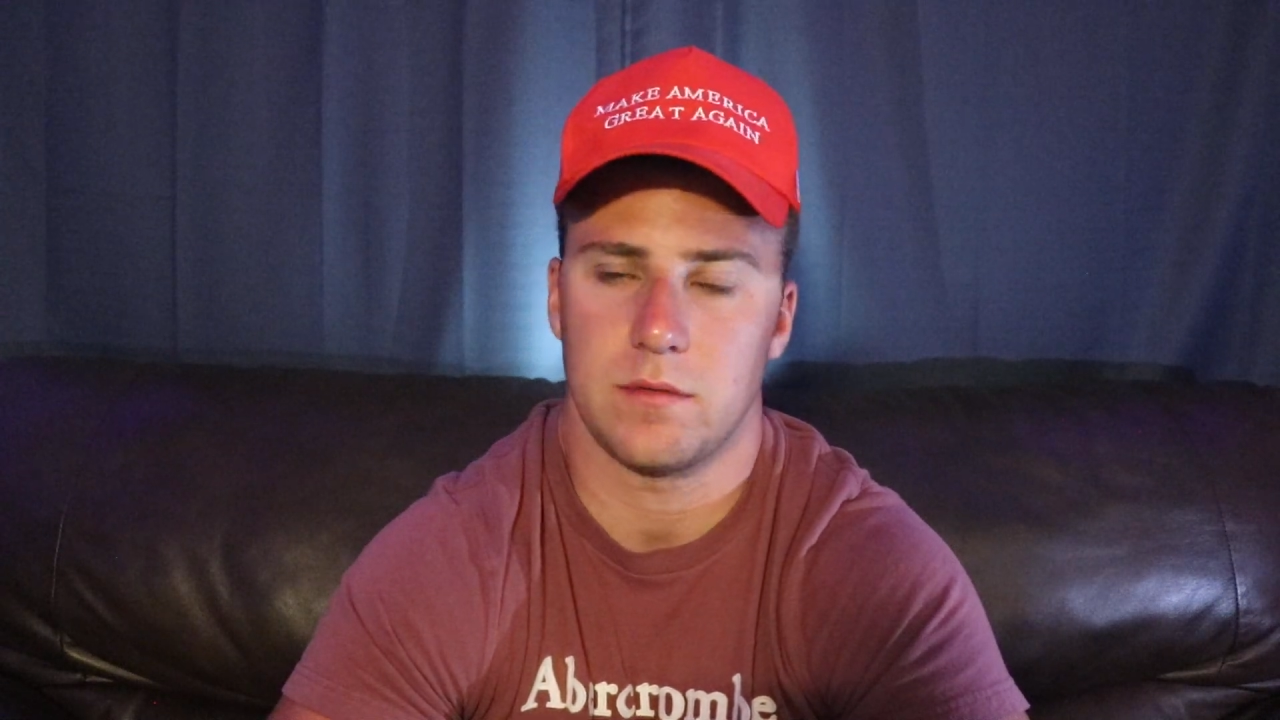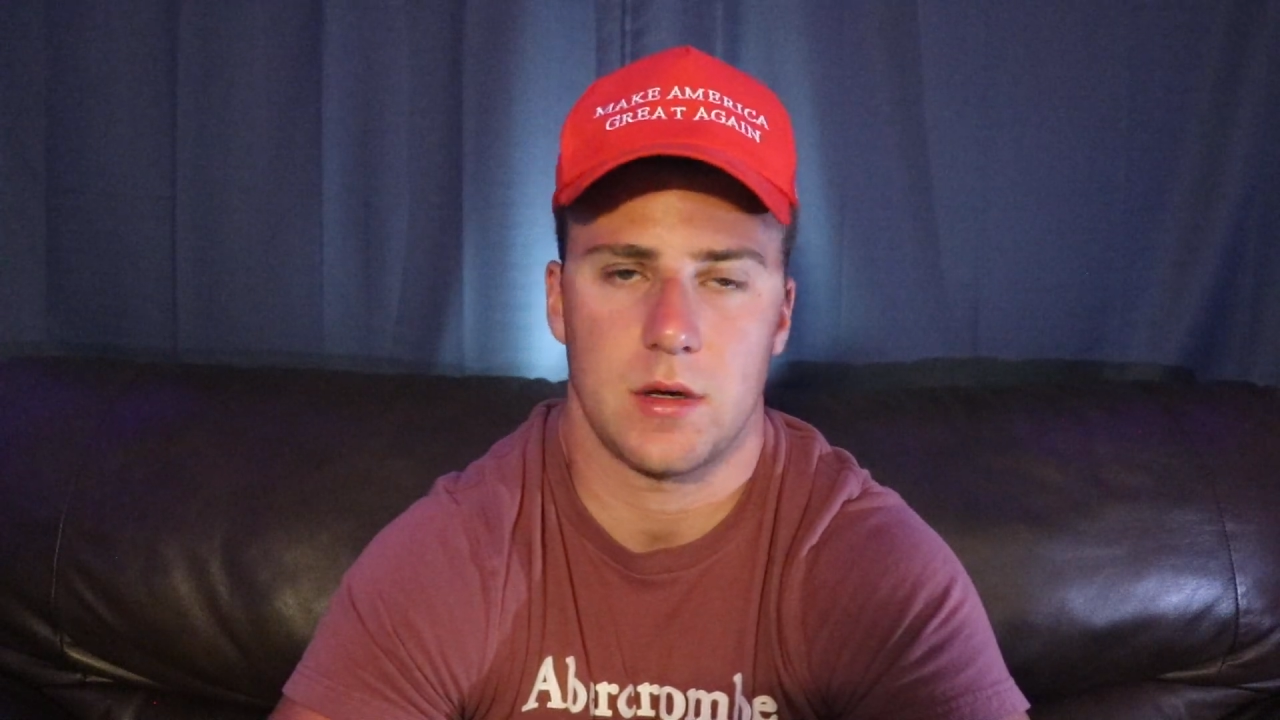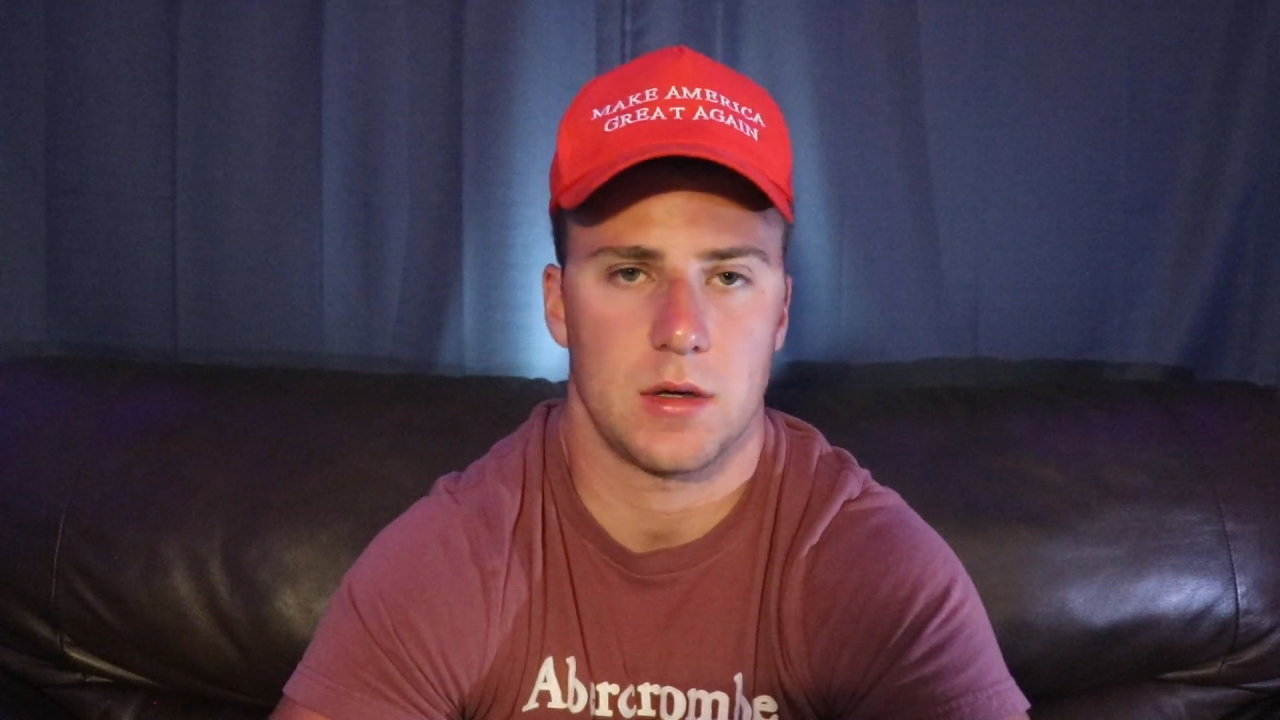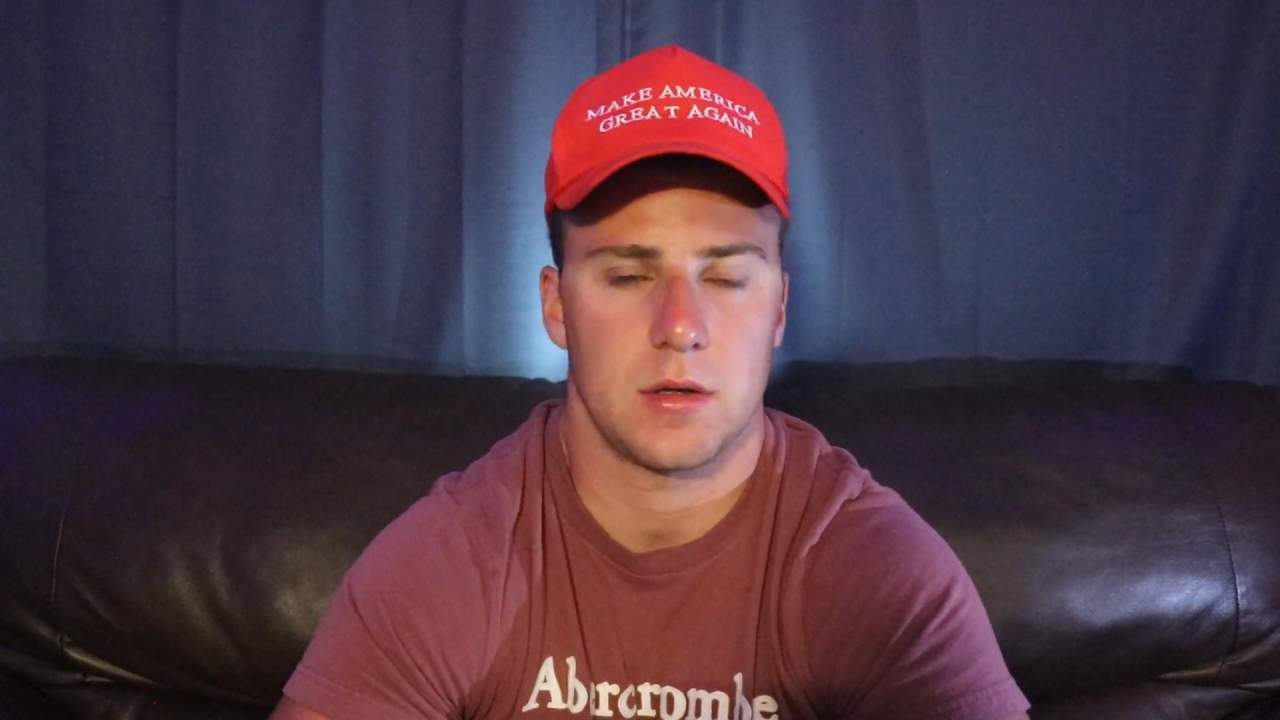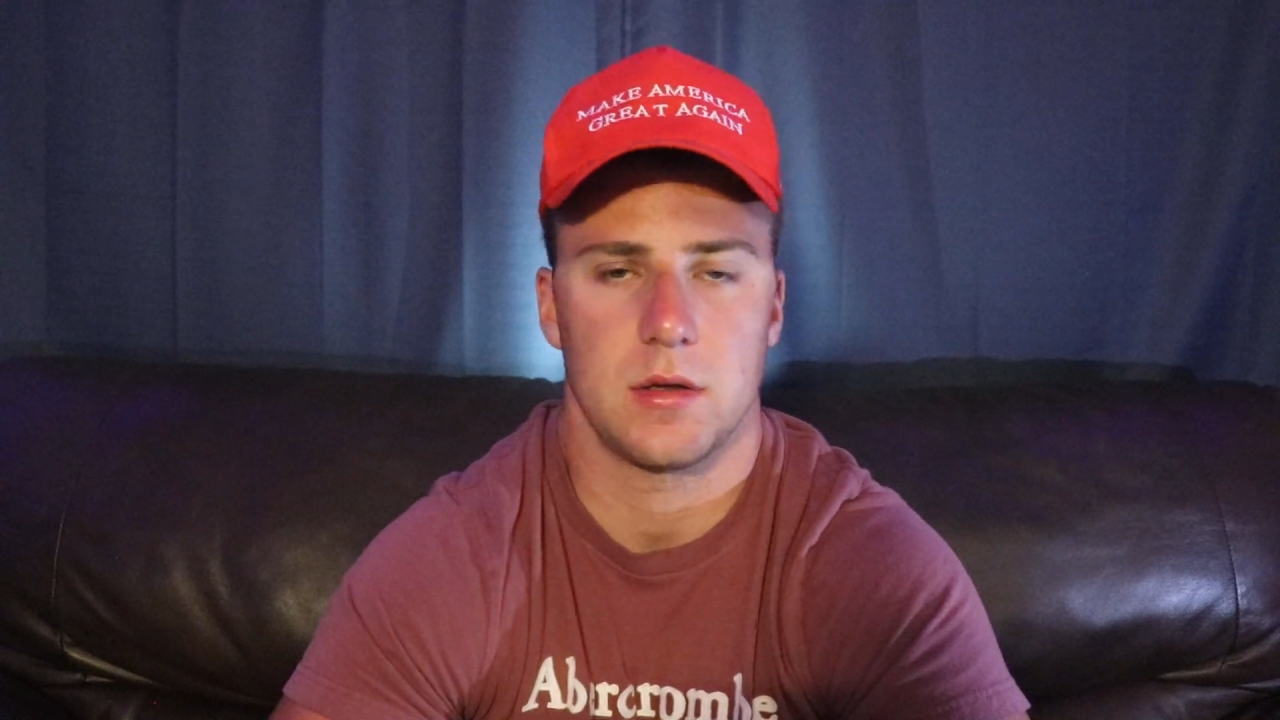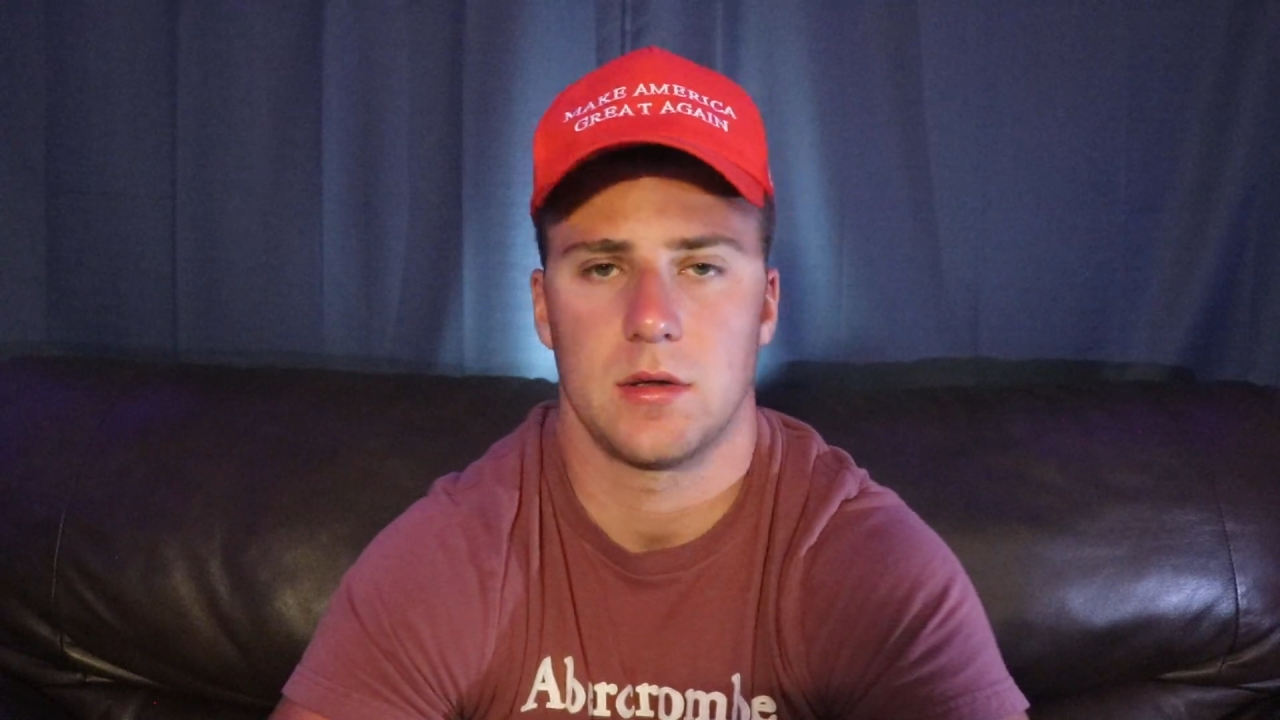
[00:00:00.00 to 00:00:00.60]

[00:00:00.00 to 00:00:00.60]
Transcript: fuck.